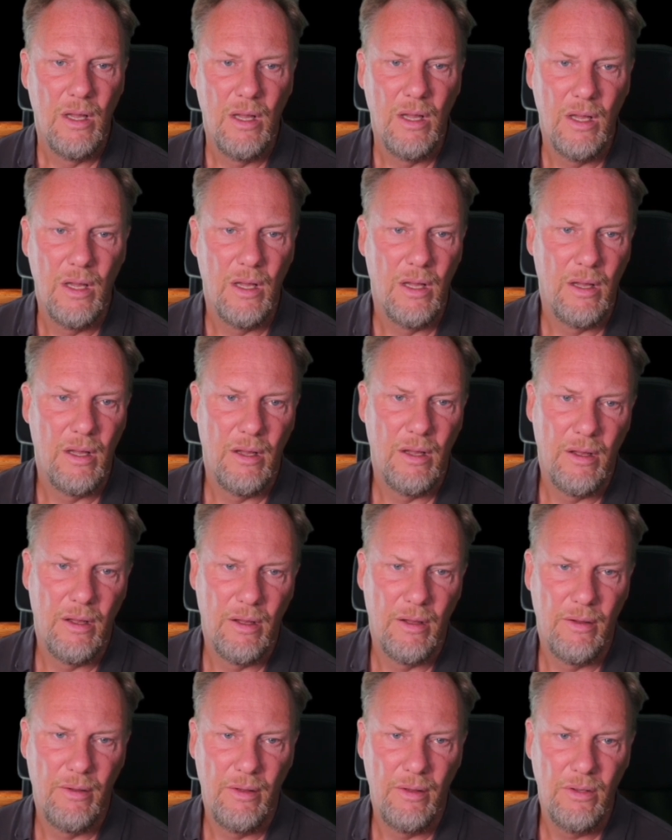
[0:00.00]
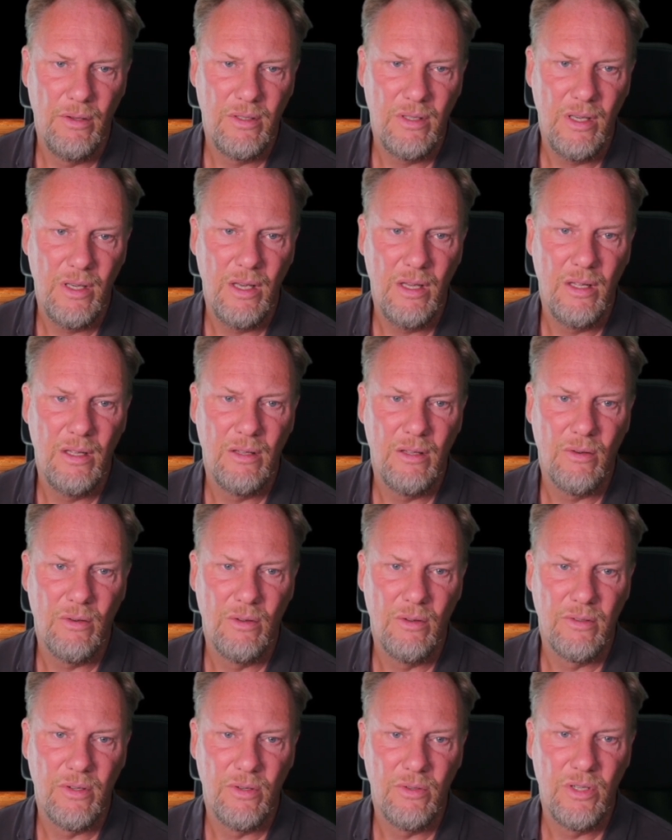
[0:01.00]
You see it
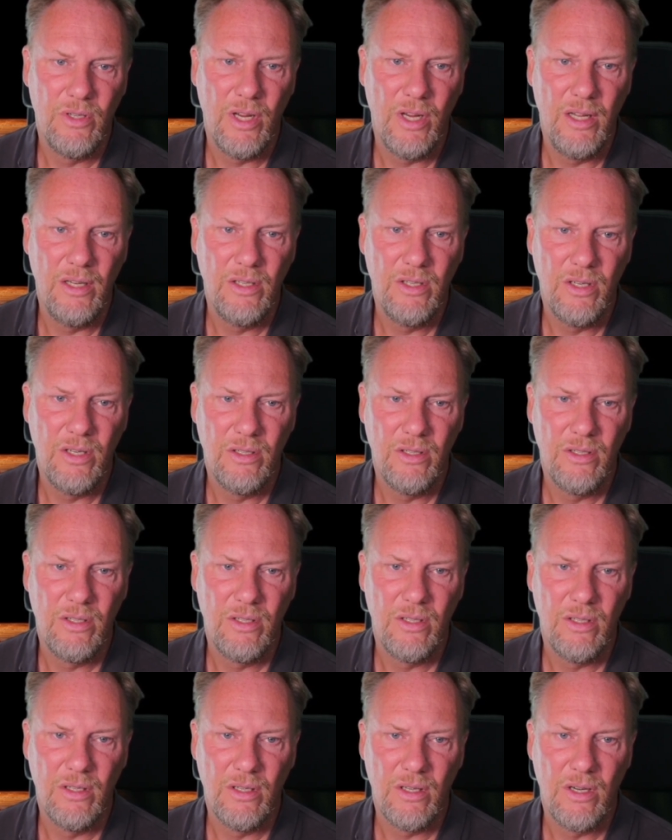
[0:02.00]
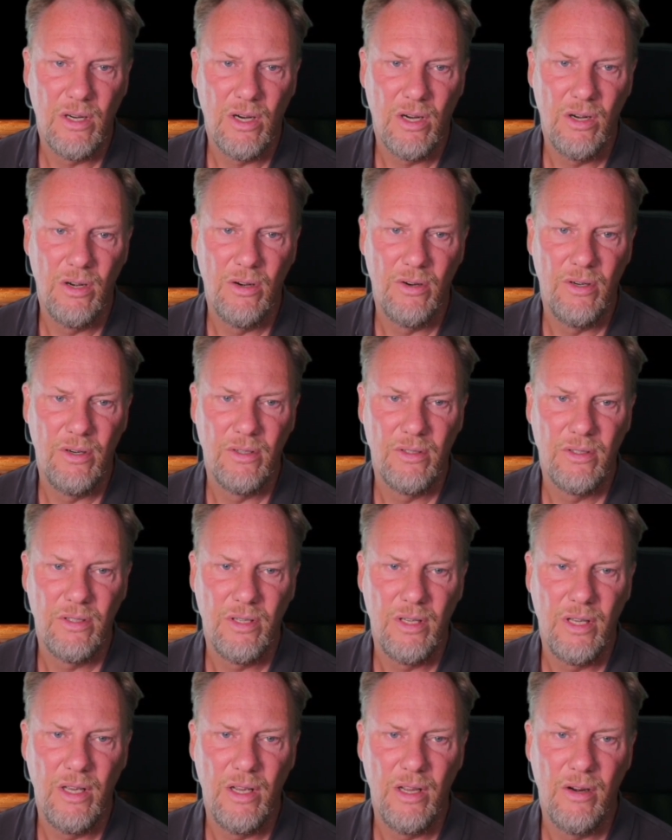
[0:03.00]
also changes colors
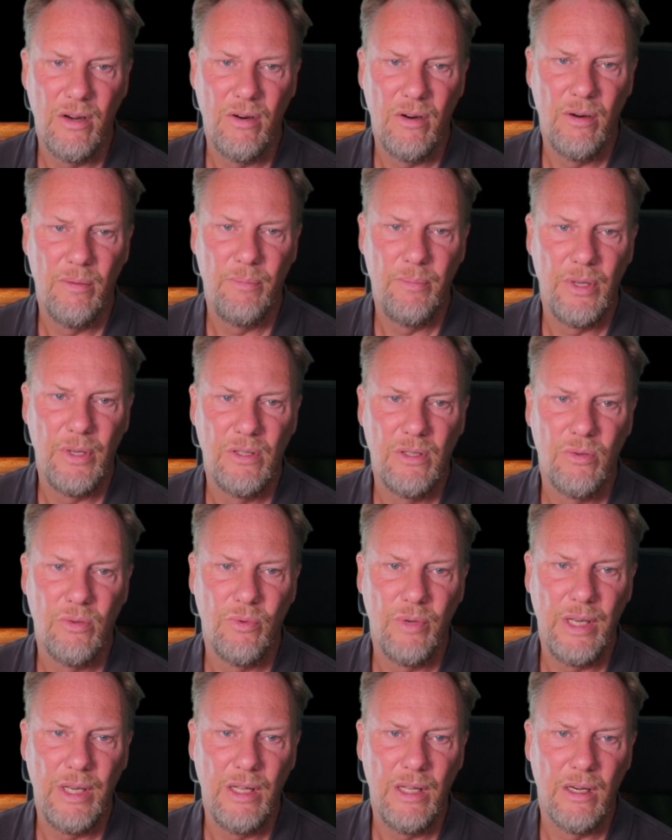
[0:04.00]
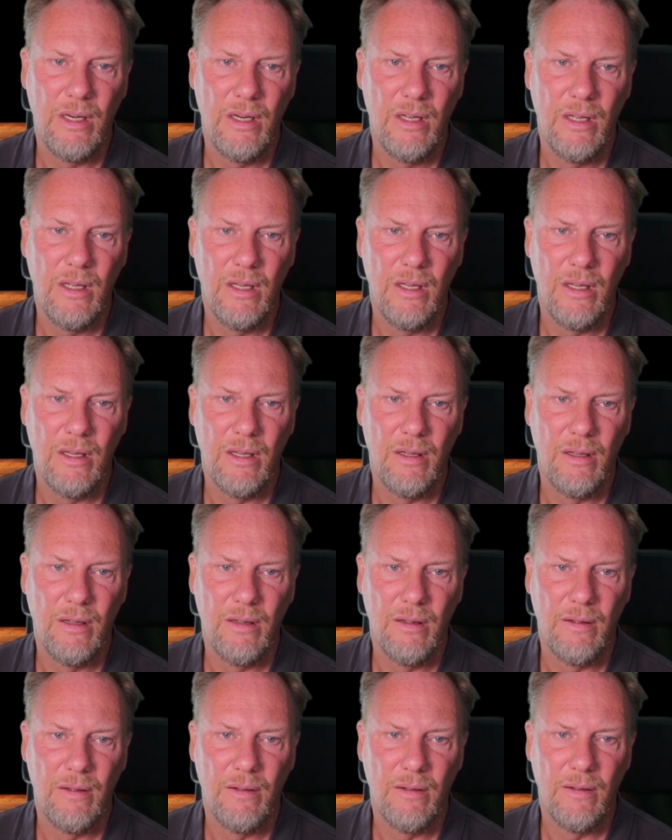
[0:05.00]
here between
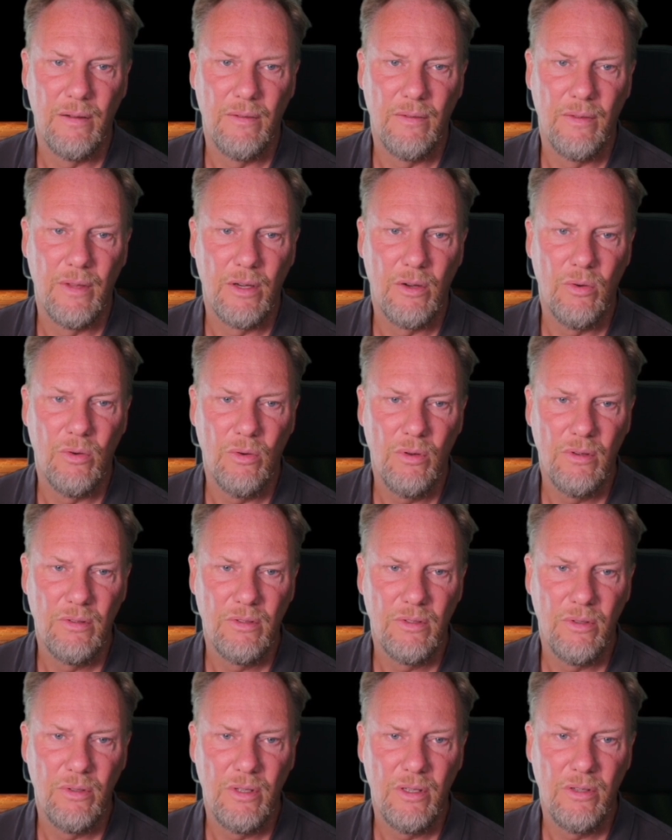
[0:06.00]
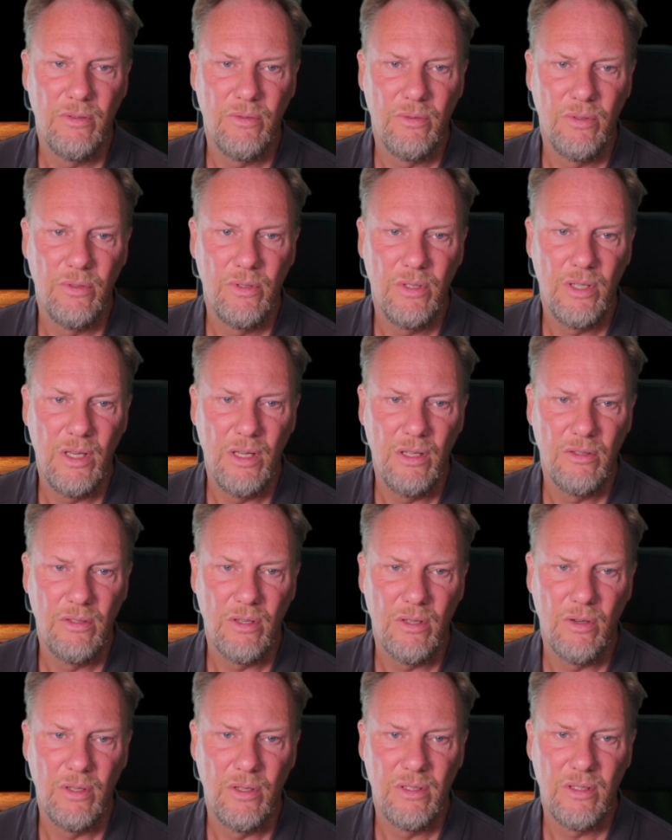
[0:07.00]
the calls to this routine.
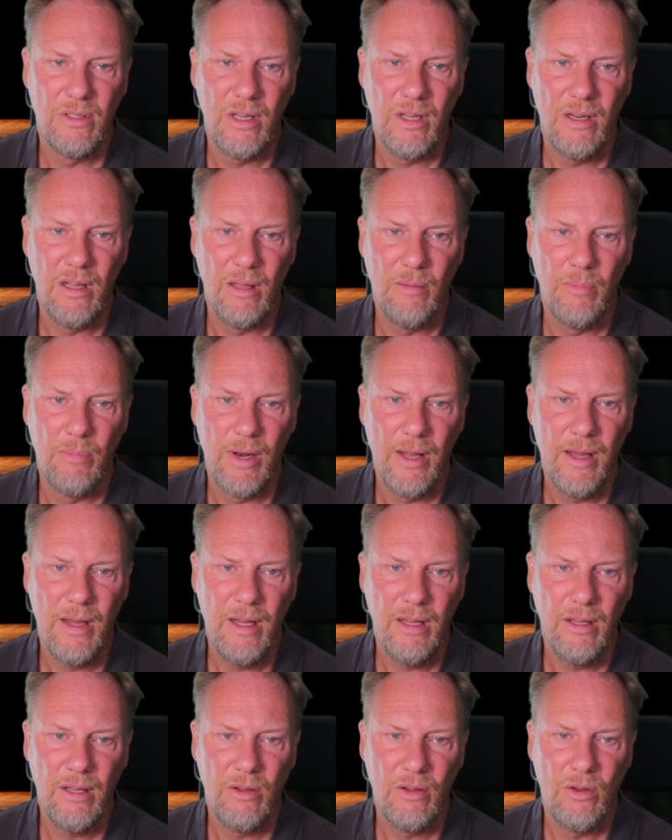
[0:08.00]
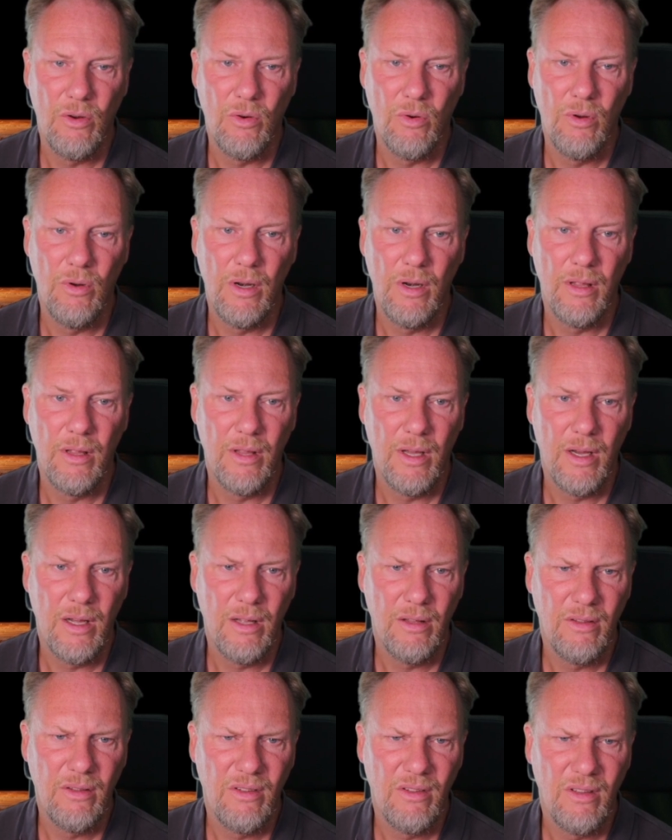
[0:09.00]
So it's setting black, calling
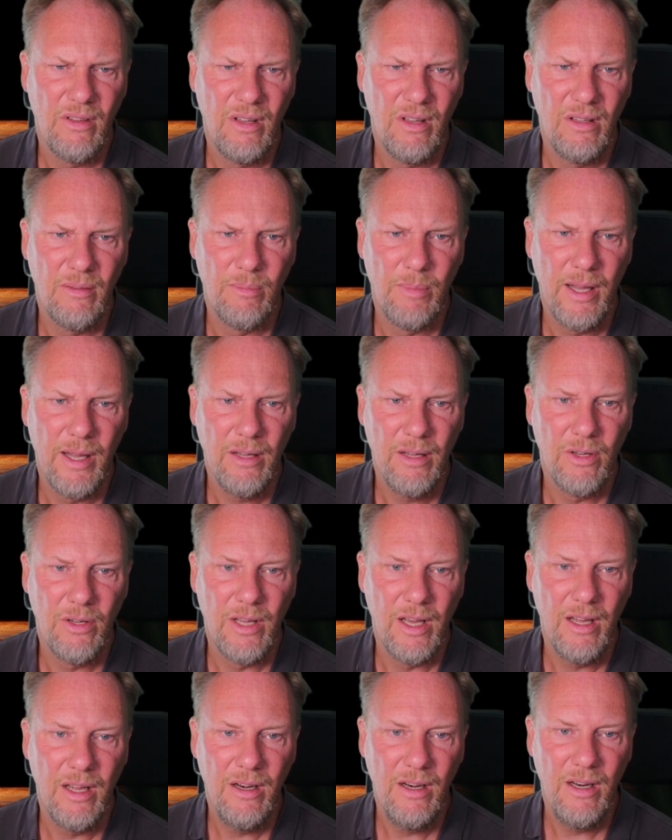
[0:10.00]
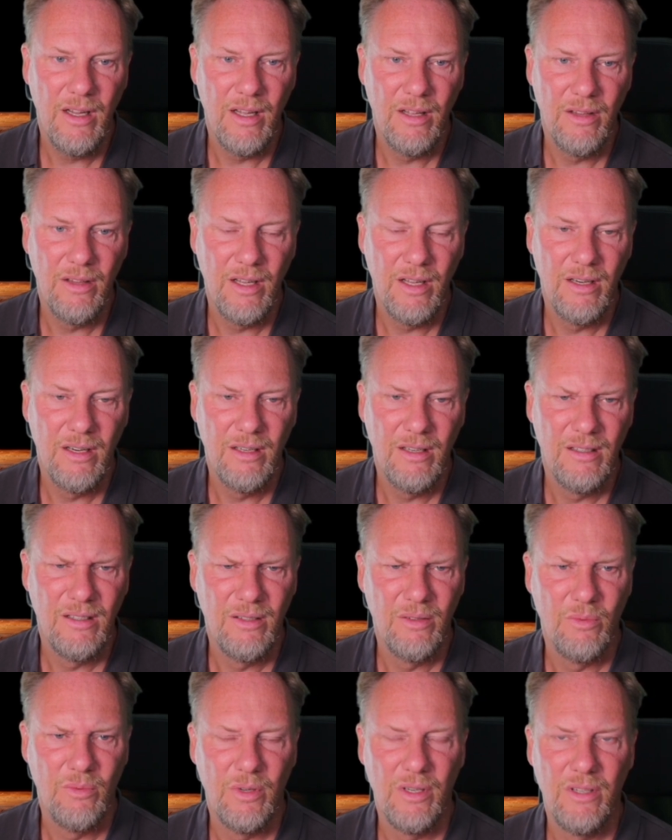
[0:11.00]
that it's black again, and then
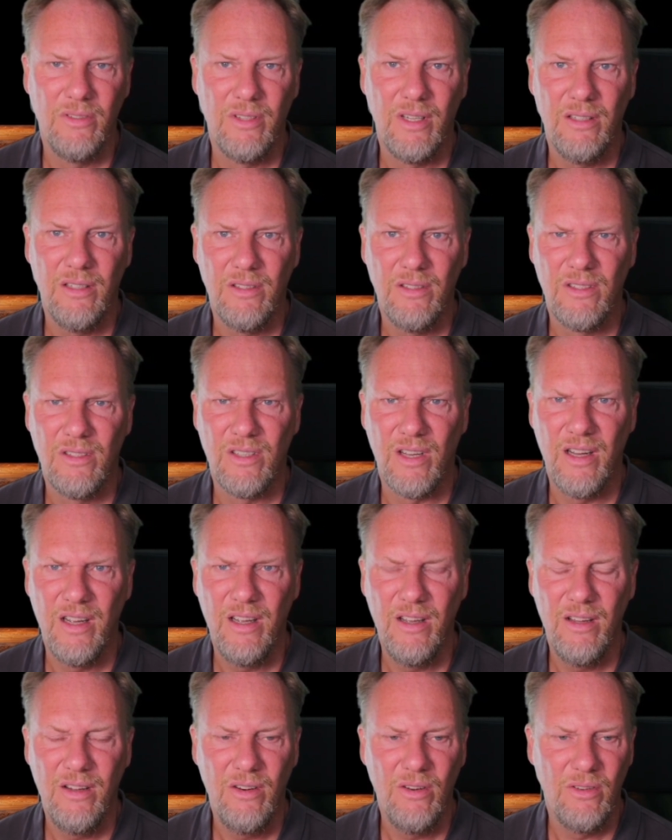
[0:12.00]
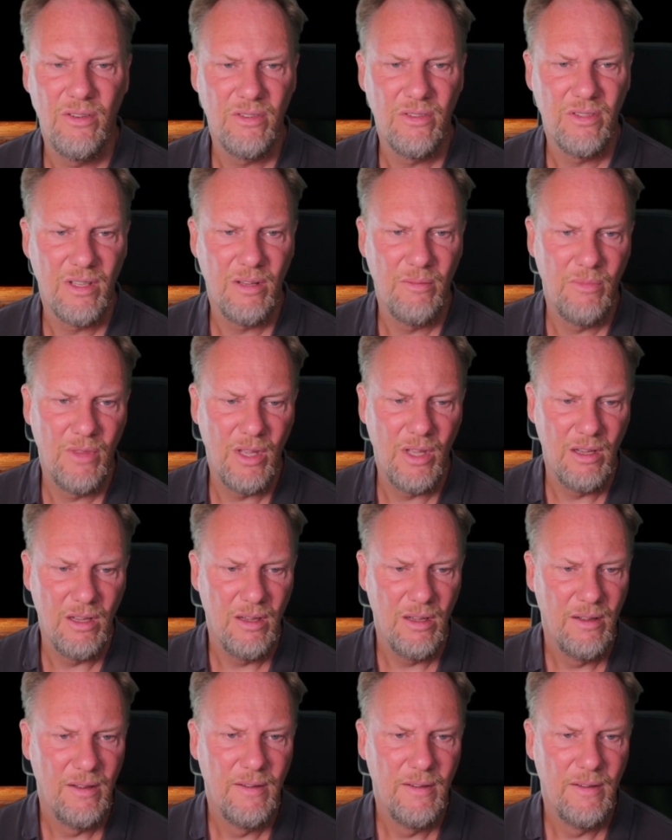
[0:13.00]
what is that, cyan or something?